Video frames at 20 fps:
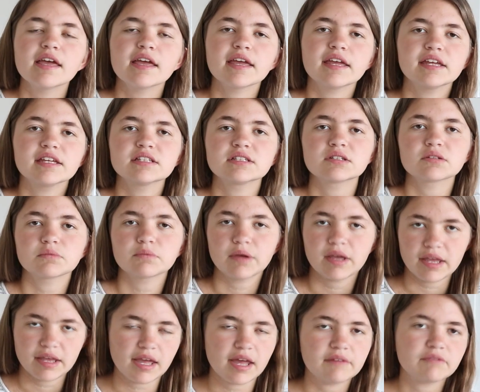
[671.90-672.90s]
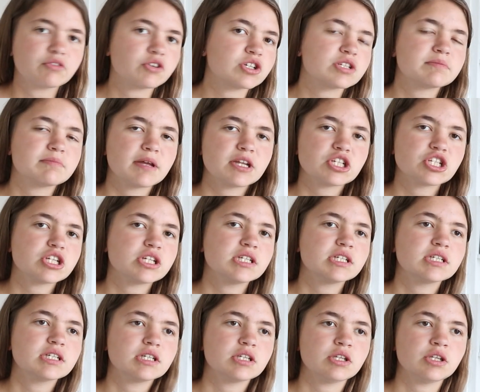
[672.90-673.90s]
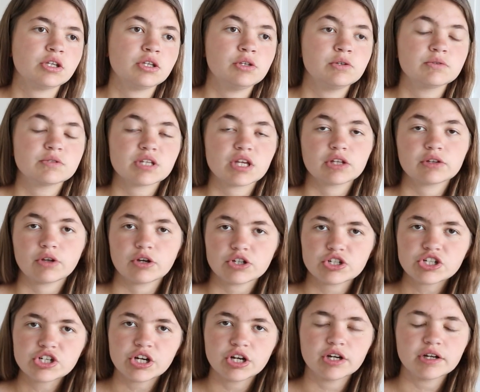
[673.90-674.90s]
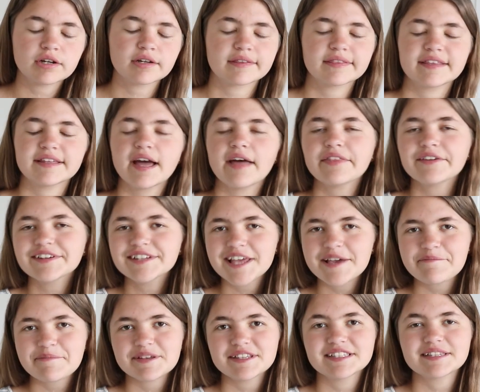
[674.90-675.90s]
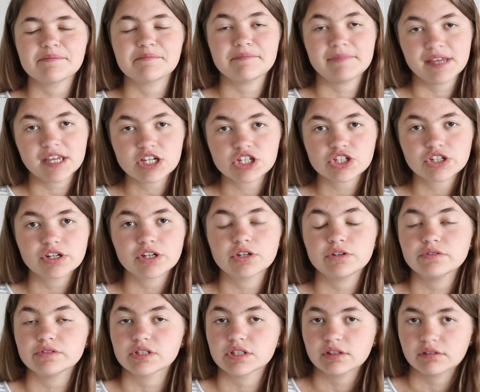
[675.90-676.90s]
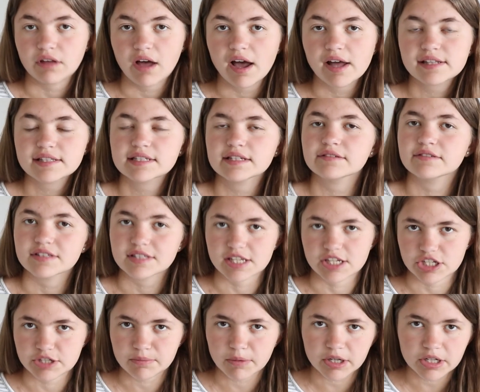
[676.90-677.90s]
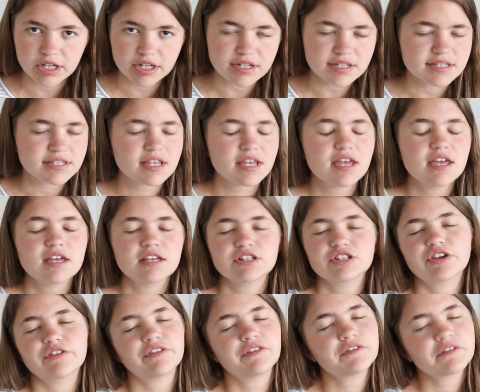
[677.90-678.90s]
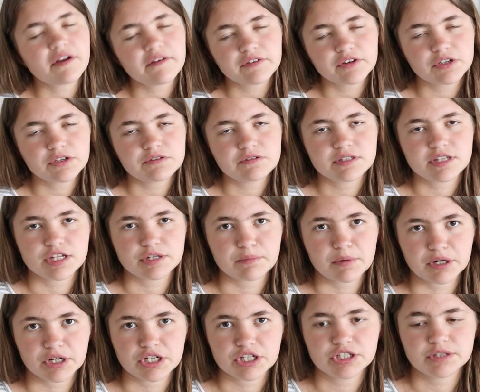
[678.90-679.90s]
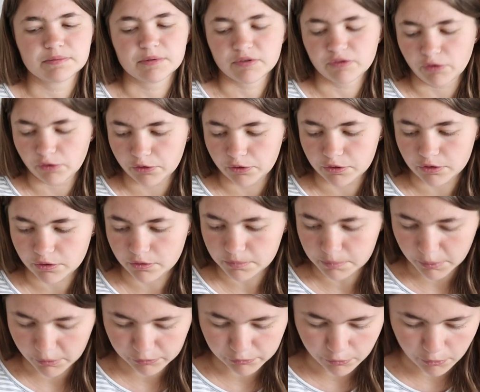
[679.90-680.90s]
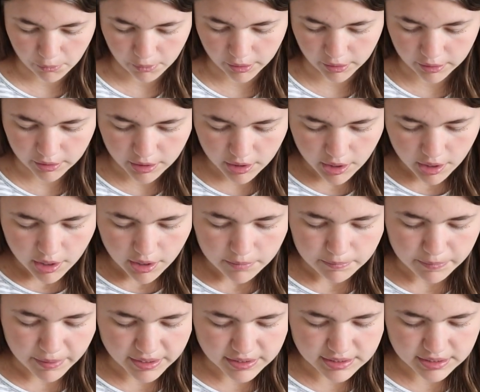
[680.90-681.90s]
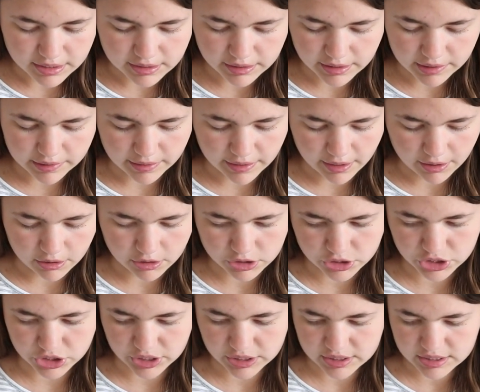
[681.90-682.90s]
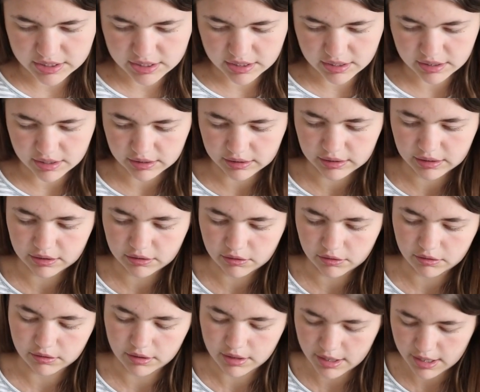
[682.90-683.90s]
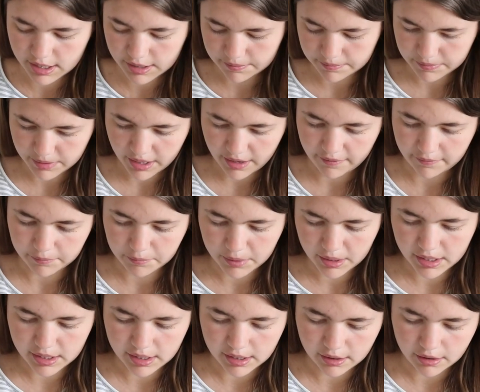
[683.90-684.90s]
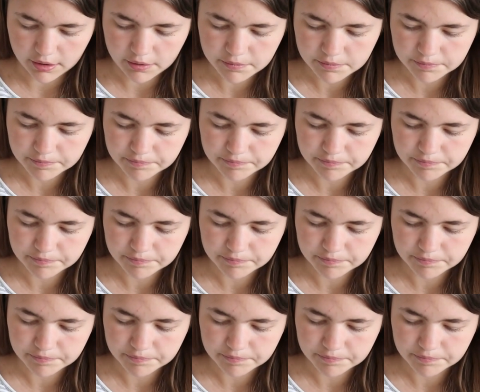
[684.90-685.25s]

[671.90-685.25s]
is we had first mentioned using a larger hook. The other tip is to make sure and use lots of stitch markers. So if you've never used stitch markers before, basically they are just the little, I have them right here.